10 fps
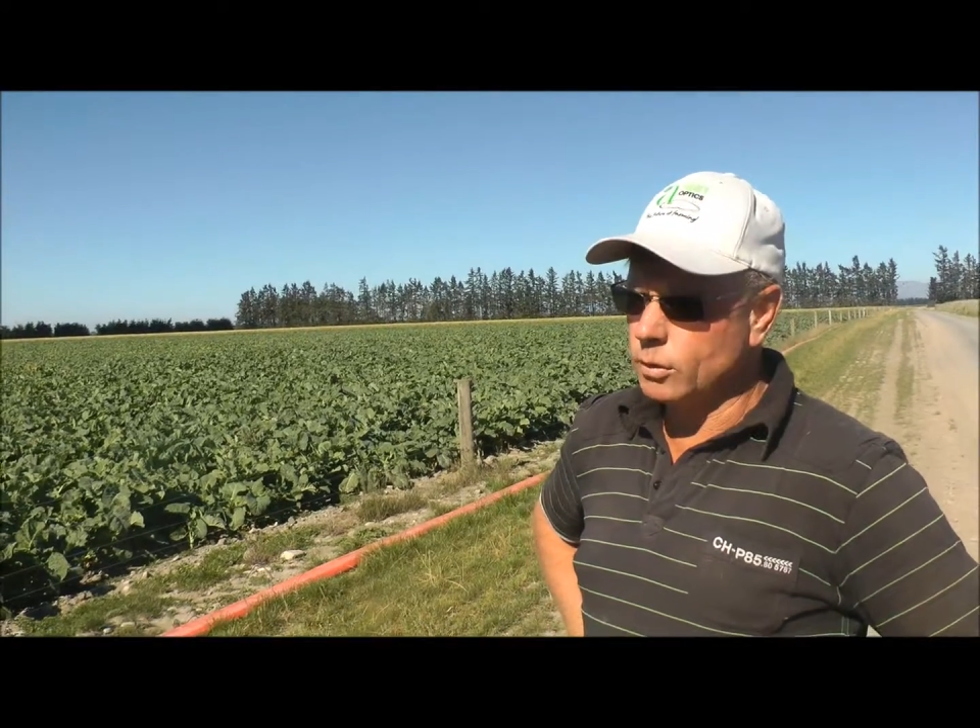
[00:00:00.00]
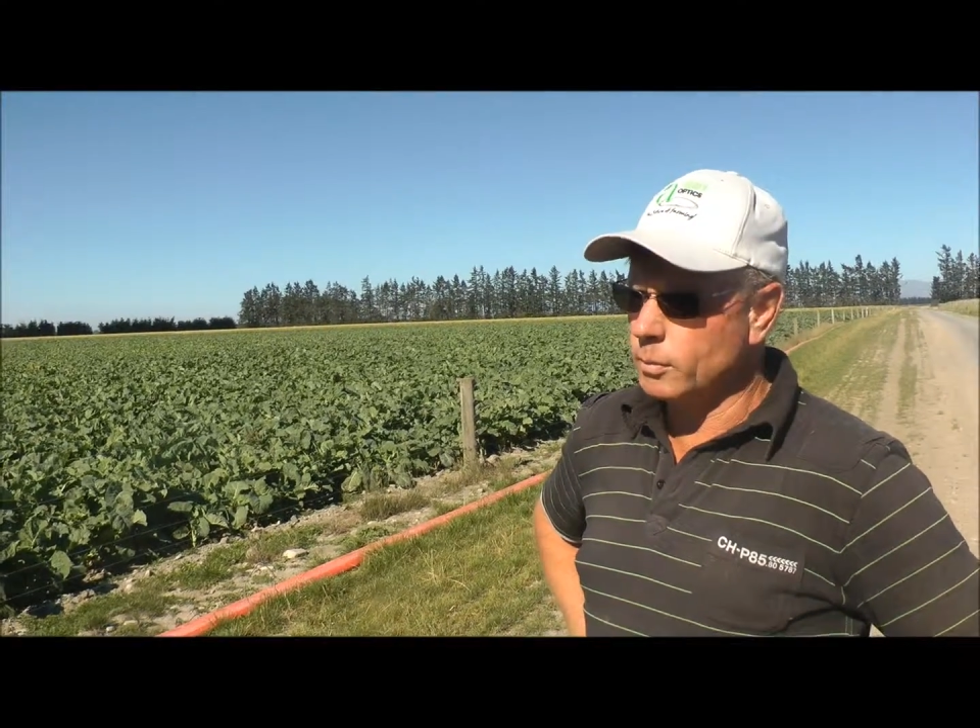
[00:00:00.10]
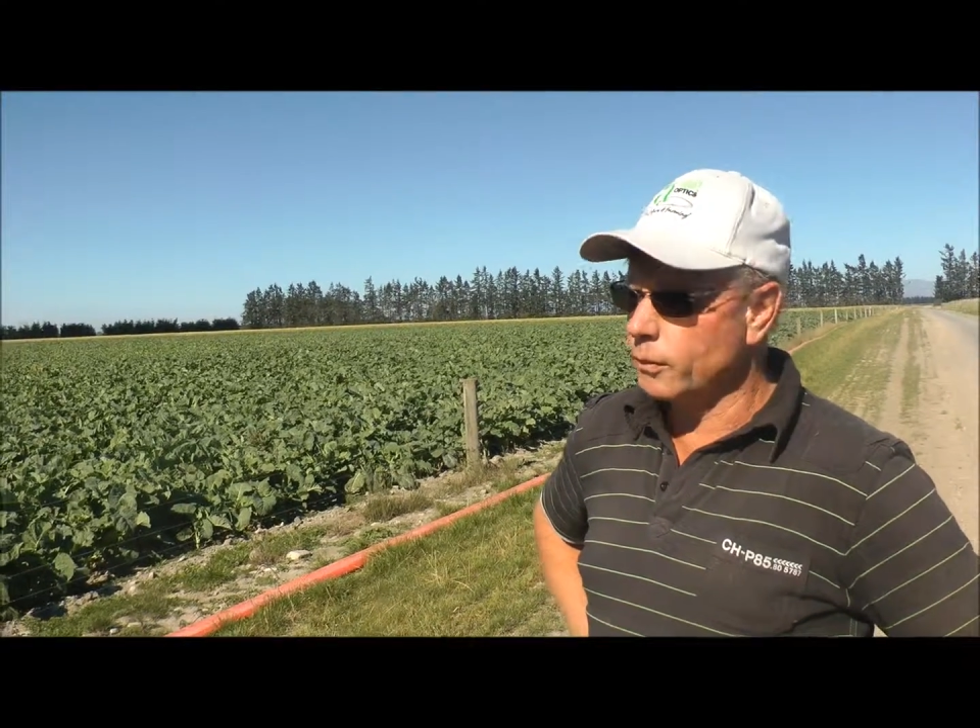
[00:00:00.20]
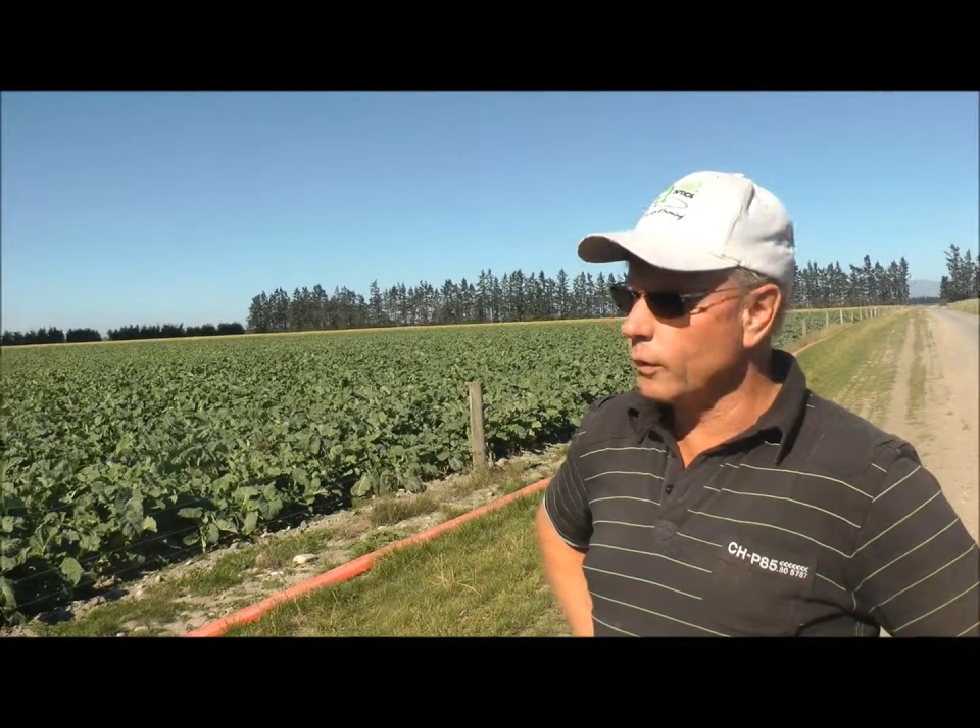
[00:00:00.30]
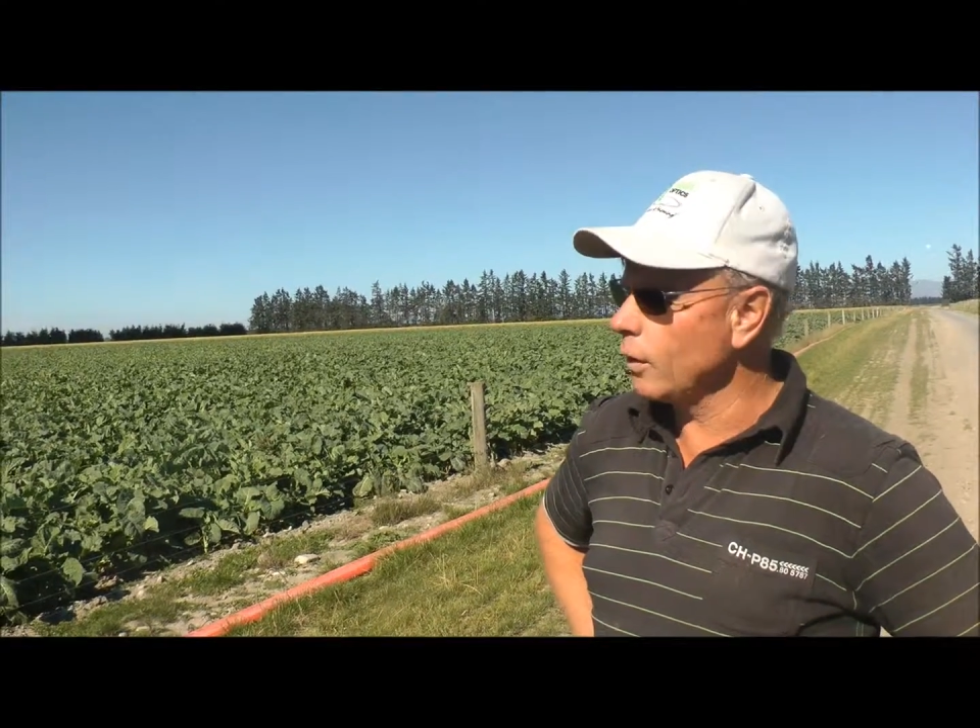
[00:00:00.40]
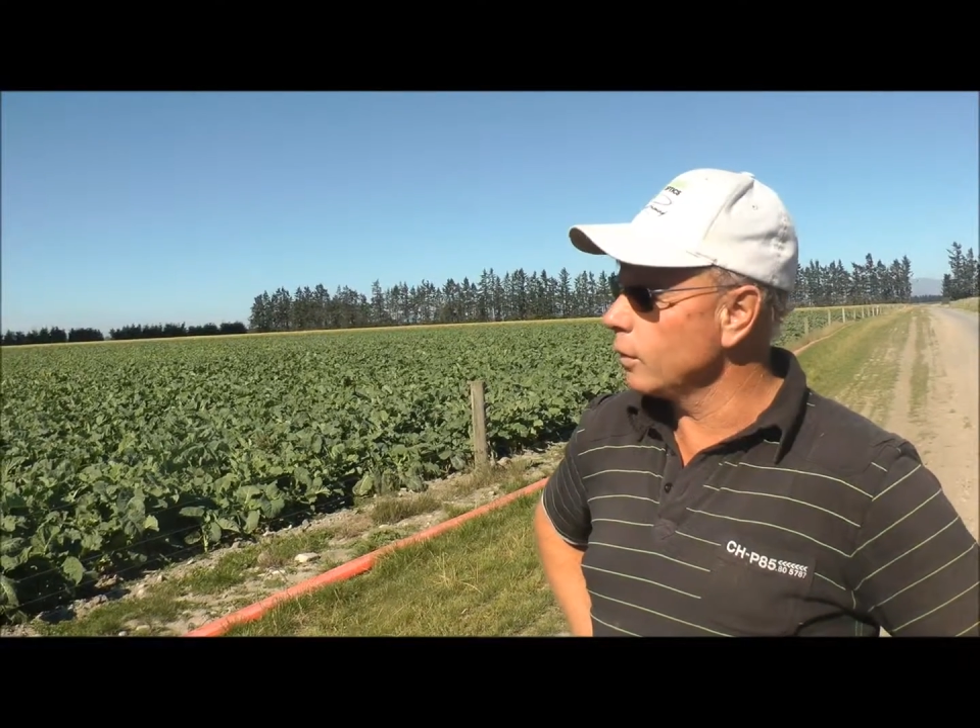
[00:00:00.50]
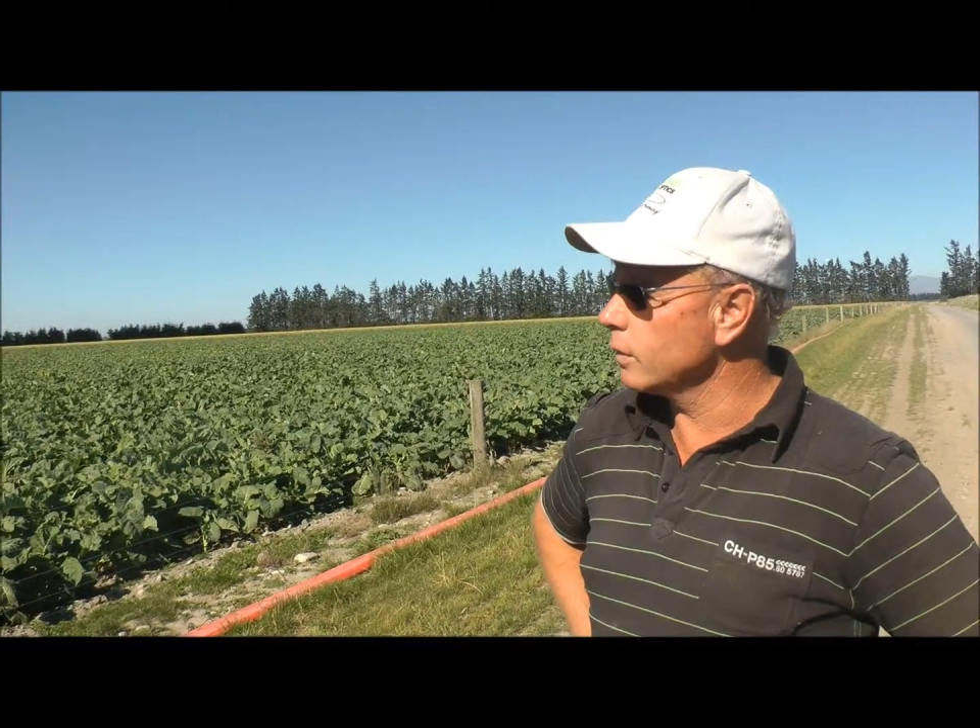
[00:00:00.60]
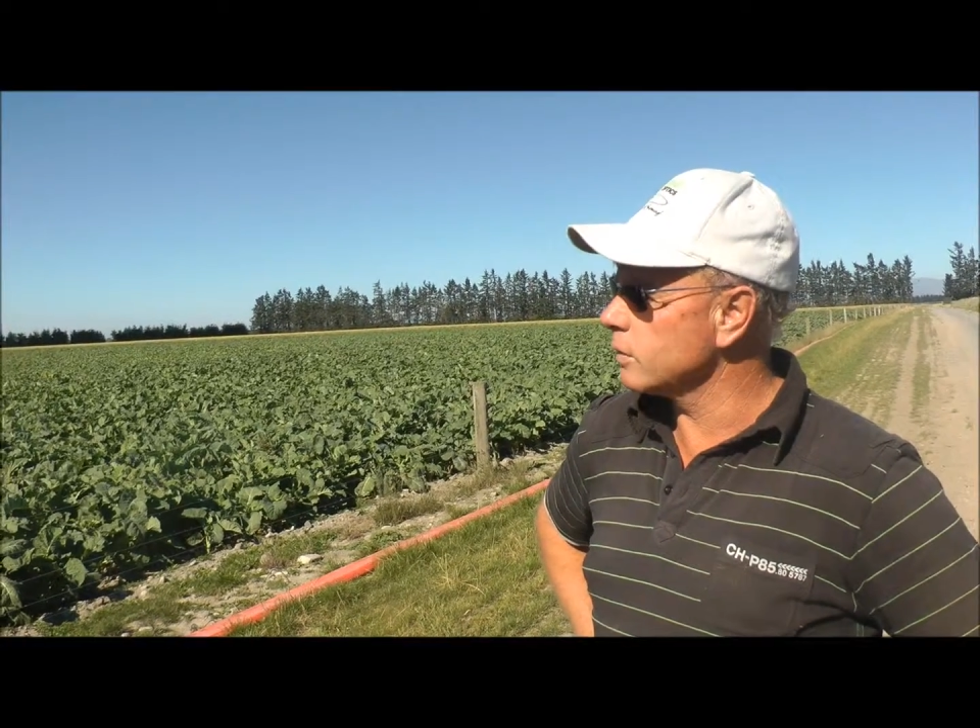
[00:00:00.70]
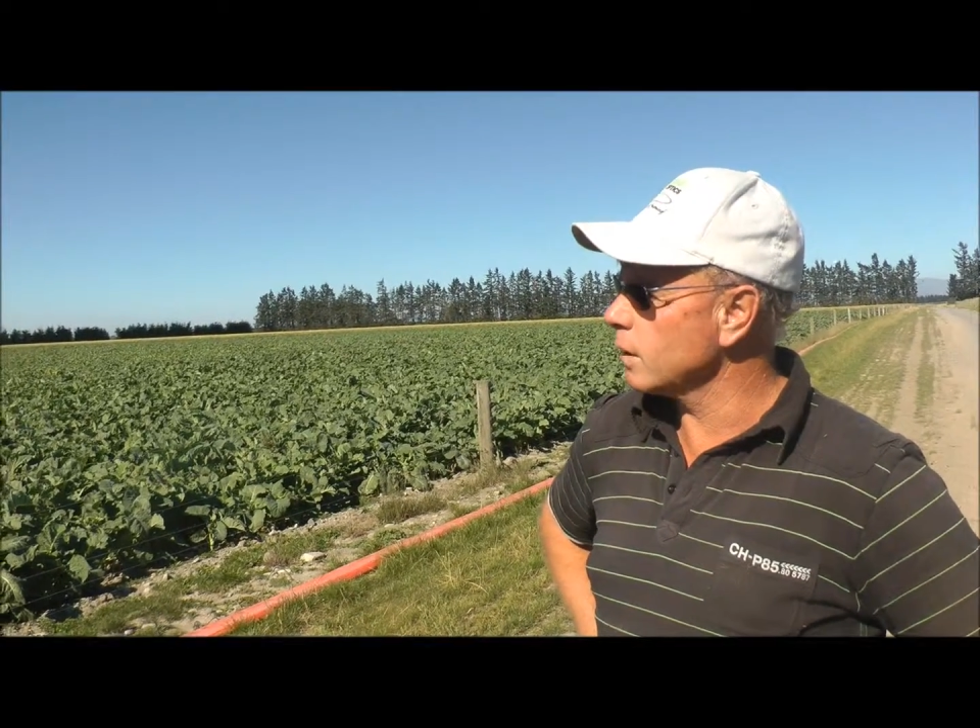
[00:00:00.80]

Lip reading: on my phone and